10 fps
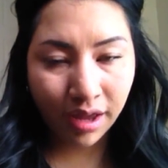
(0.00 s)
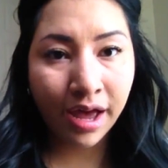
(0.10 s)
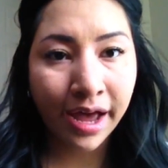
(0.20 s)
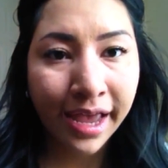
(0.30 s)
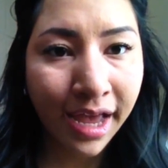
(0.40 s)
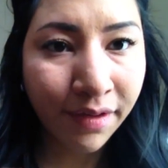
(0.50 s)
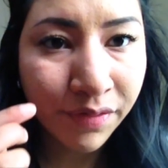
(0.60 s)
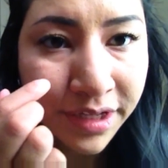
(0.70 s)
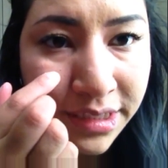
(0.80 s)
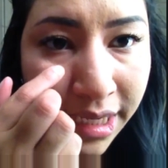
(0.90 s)
I have
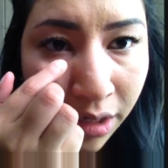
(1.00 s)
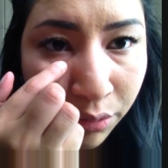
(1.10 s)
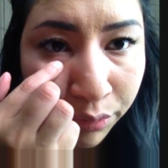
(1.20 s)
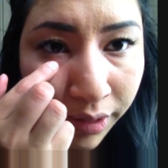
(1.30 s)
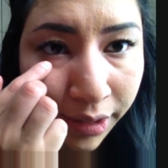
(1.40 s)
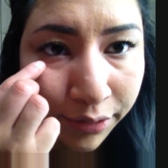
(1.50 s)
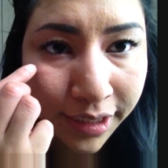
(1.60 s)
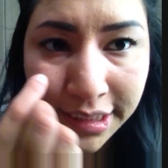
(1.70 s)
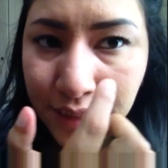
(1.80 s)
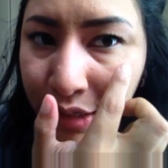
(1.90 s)
these like really
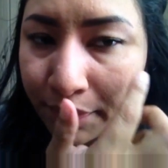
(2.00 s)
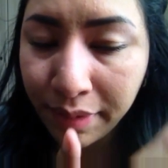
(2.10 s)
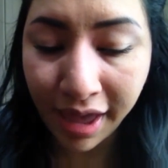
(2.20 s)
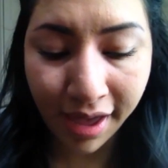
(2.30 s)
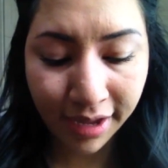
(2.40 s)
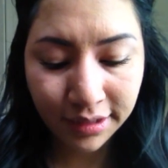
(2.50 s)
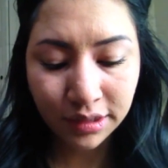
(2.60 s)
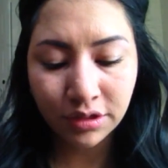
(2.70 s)
crazy bags.